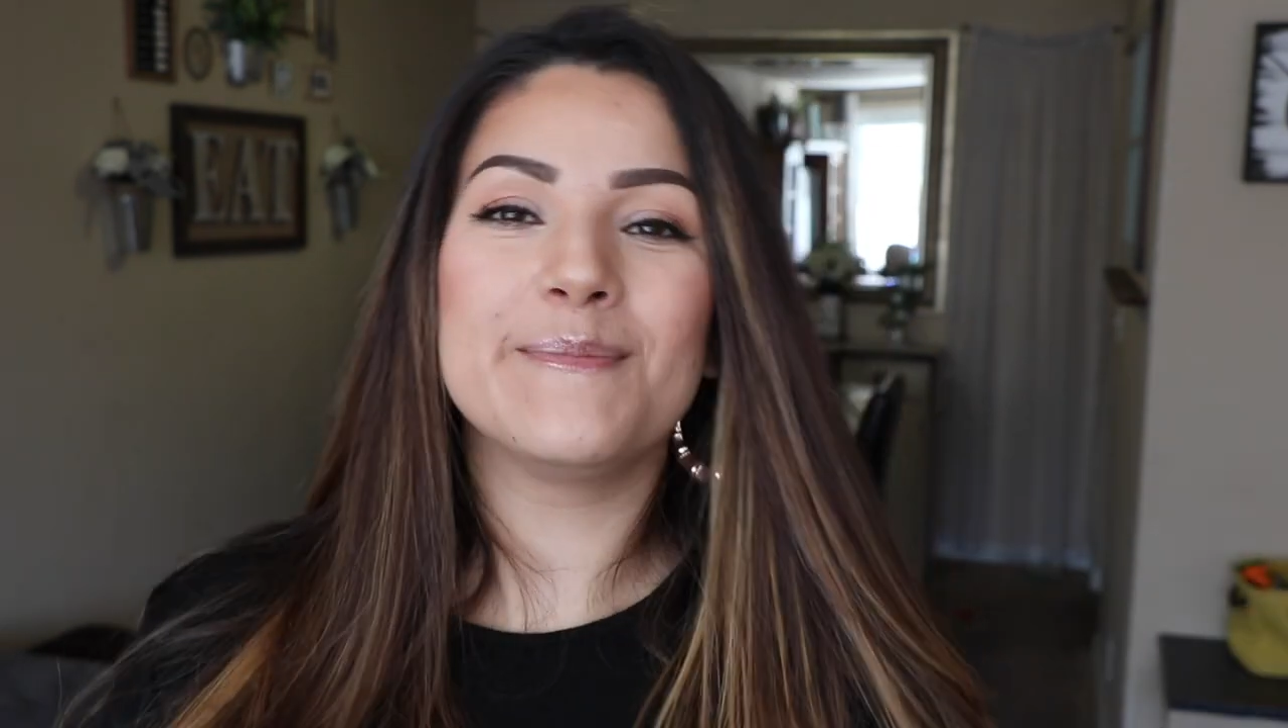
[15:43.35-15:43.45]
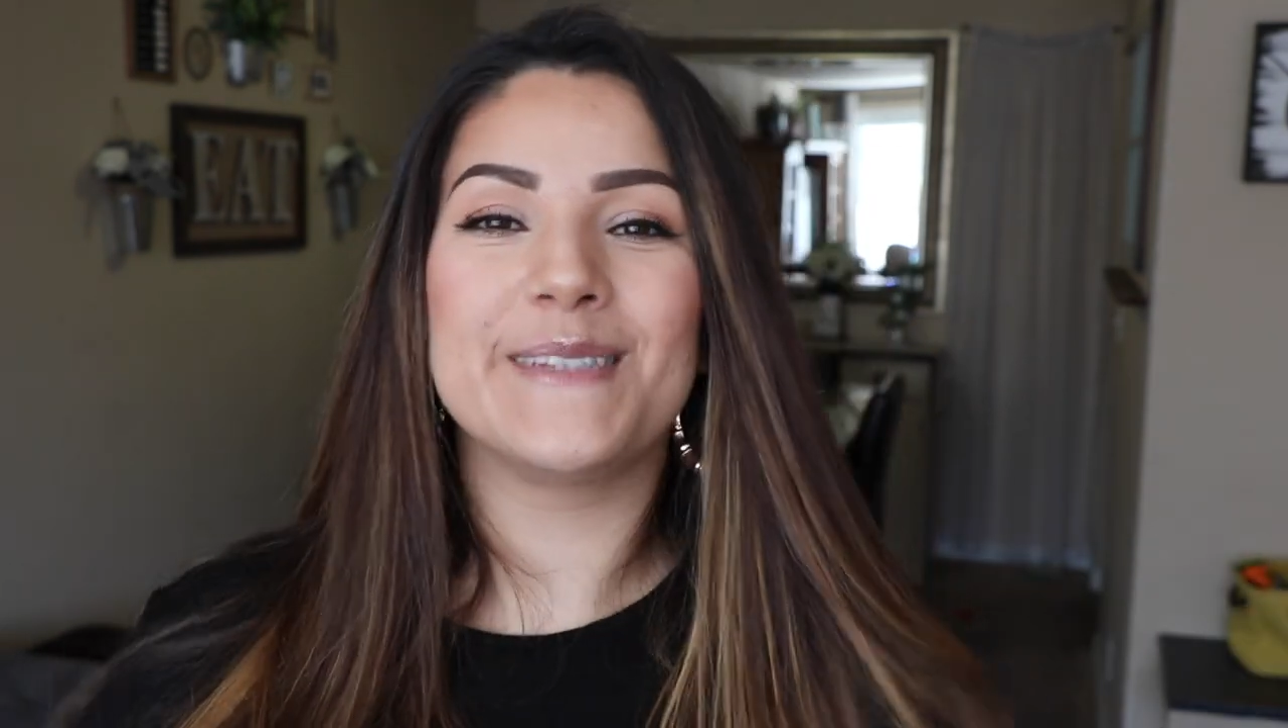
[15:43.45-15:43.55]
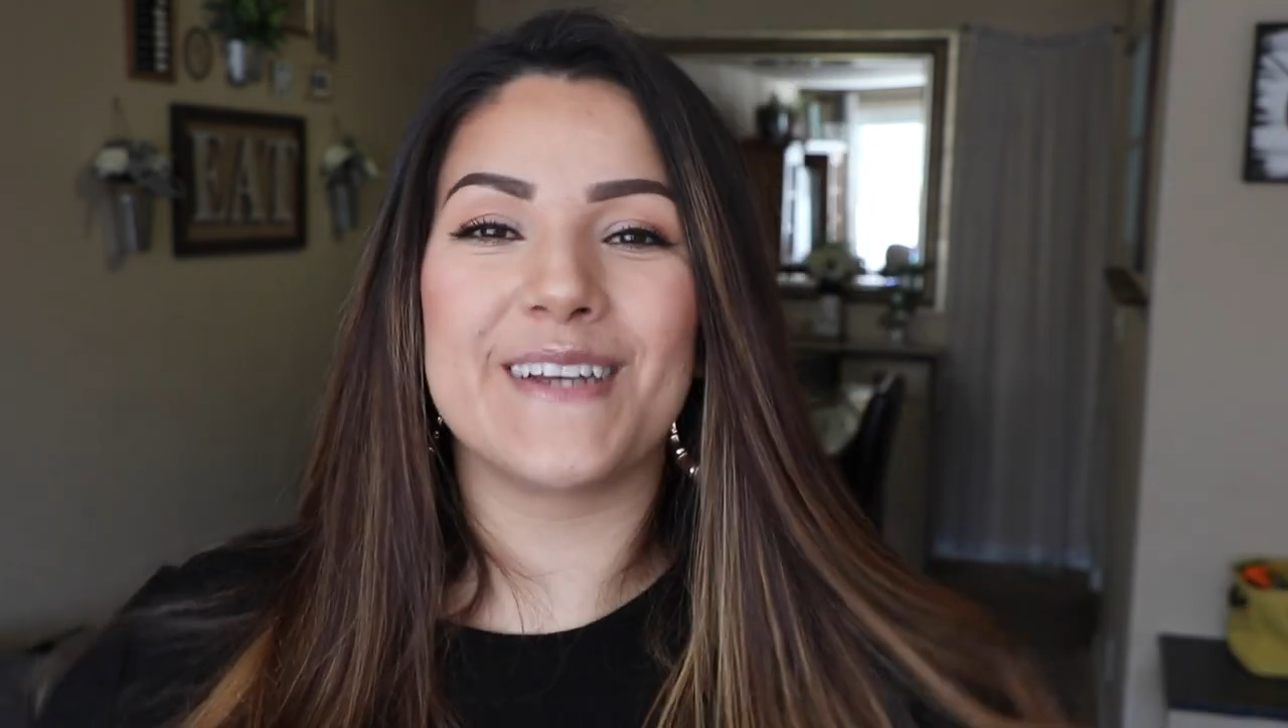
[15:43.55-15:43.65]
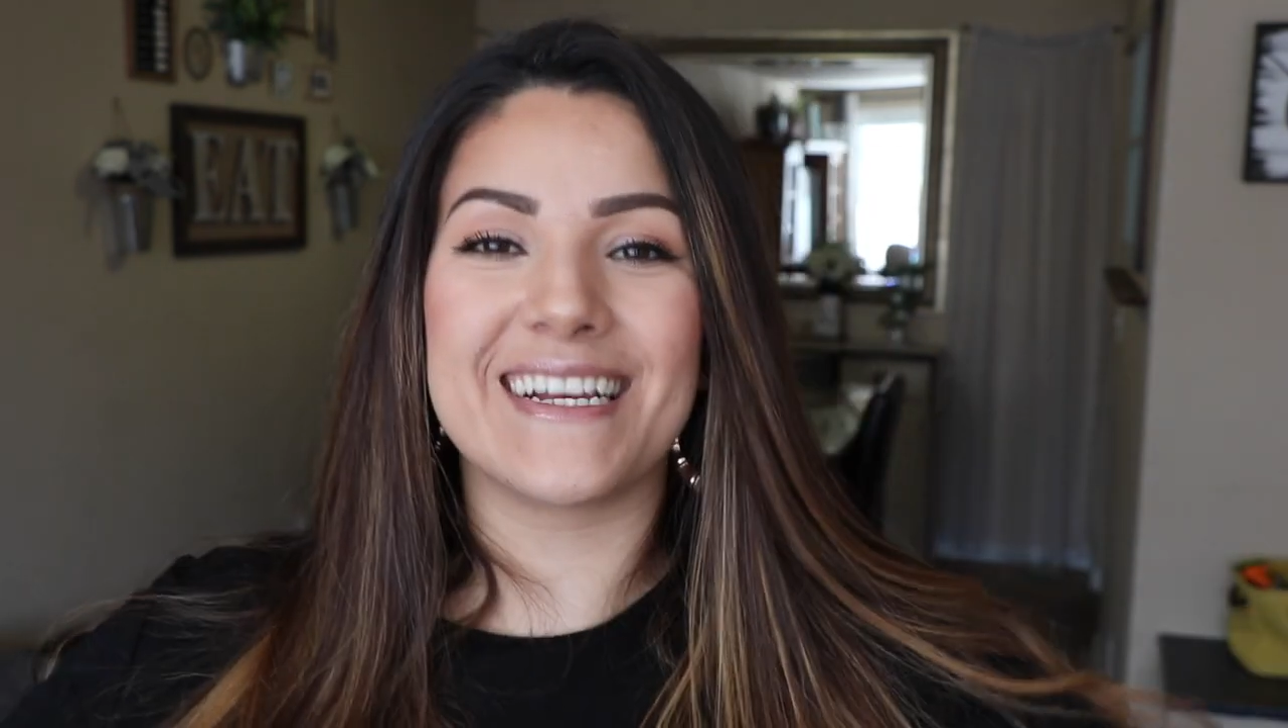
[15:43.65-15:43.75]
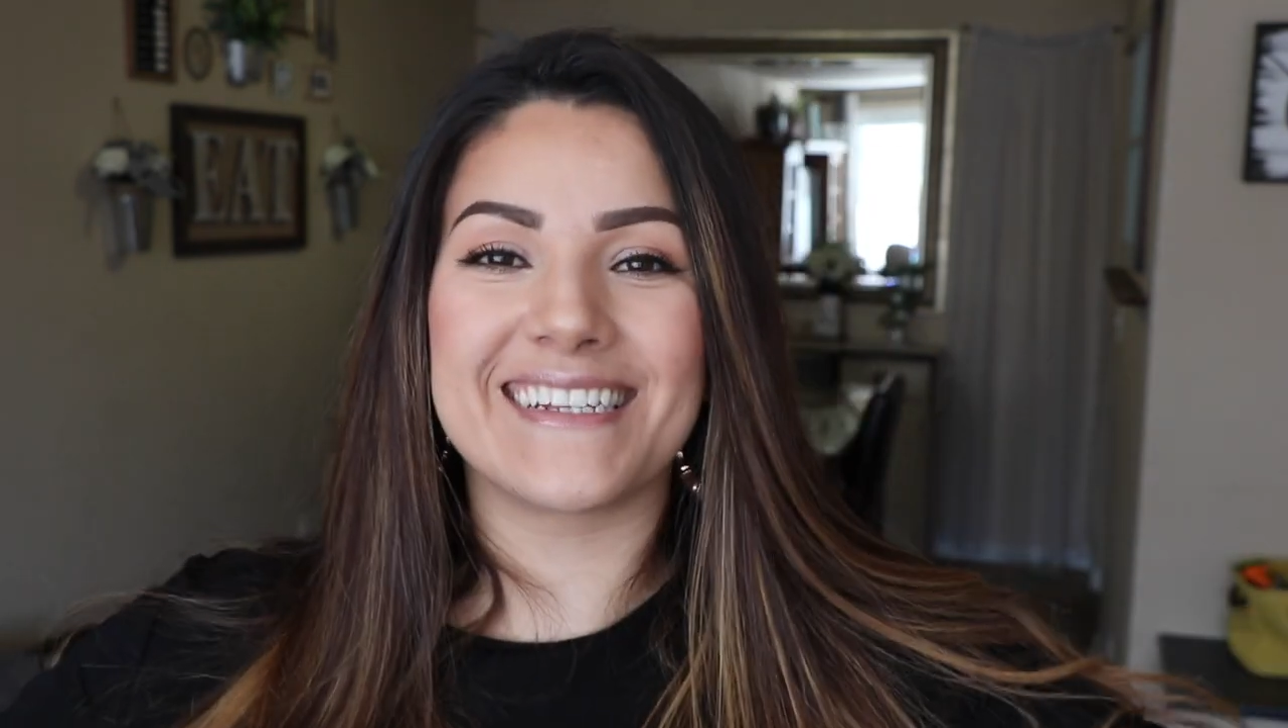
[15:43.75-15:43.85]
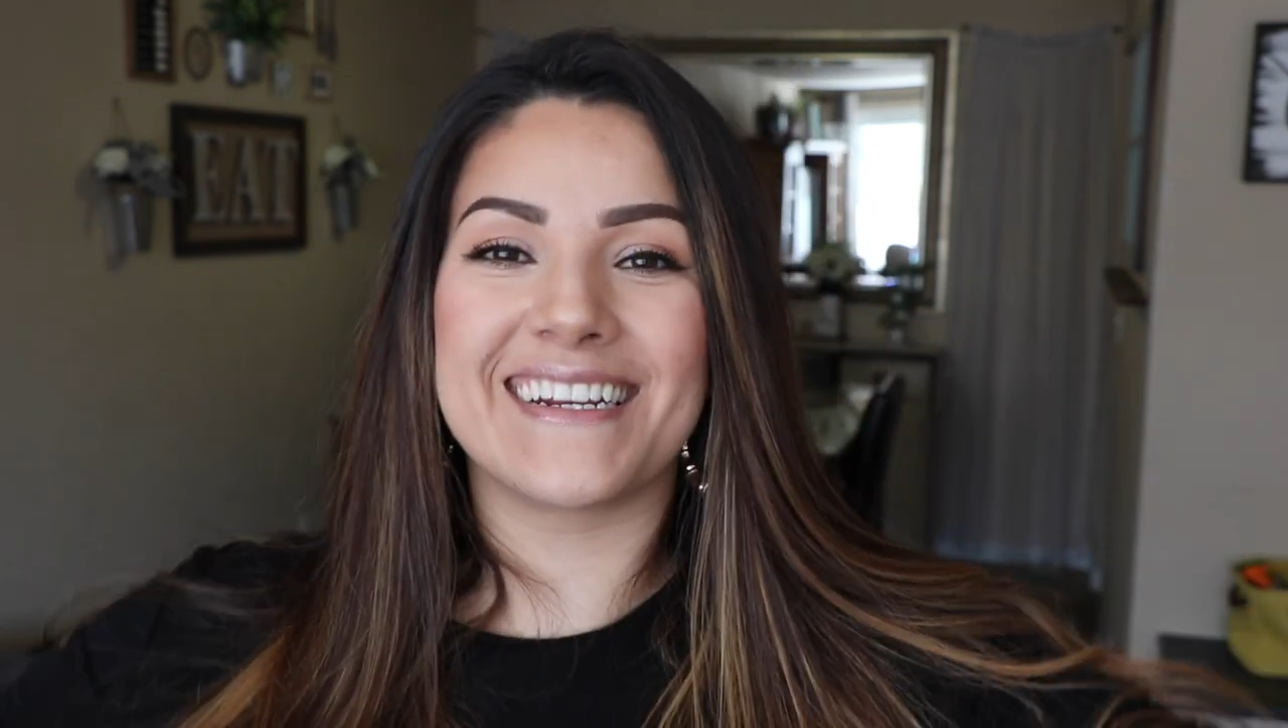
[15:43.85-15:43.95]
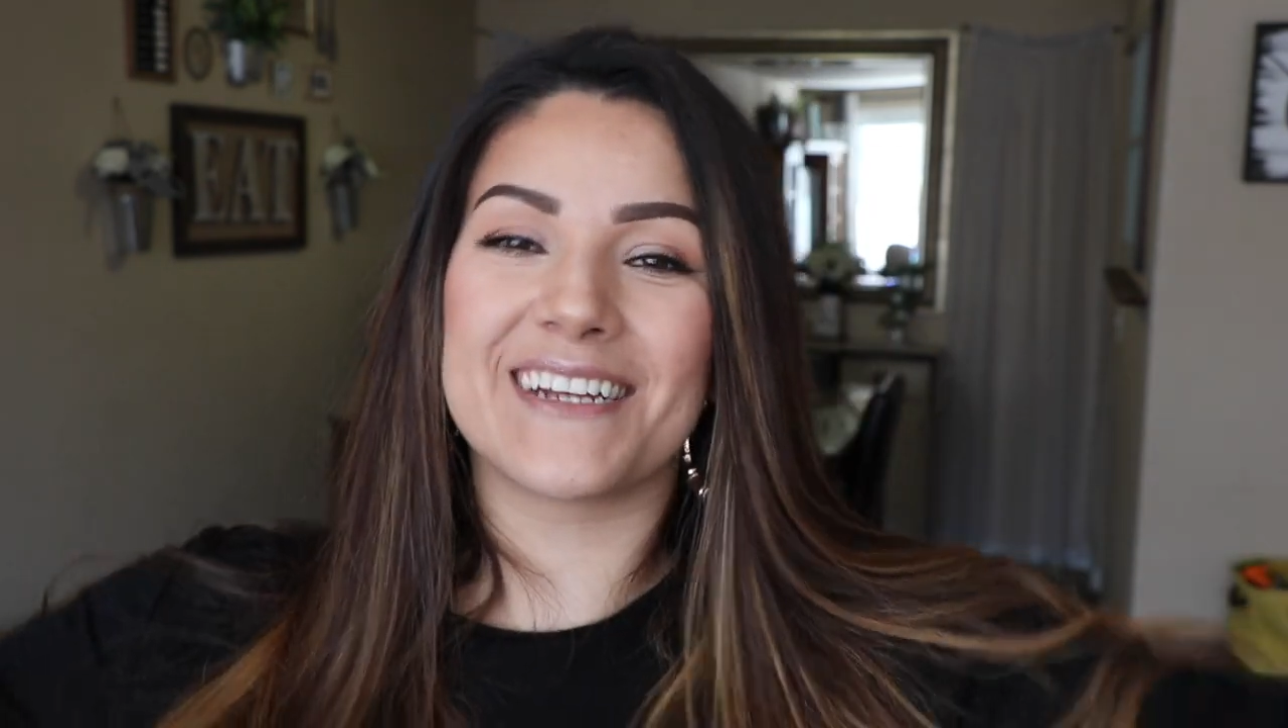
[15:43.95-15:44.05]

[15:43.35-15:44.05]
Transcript: See you guys in the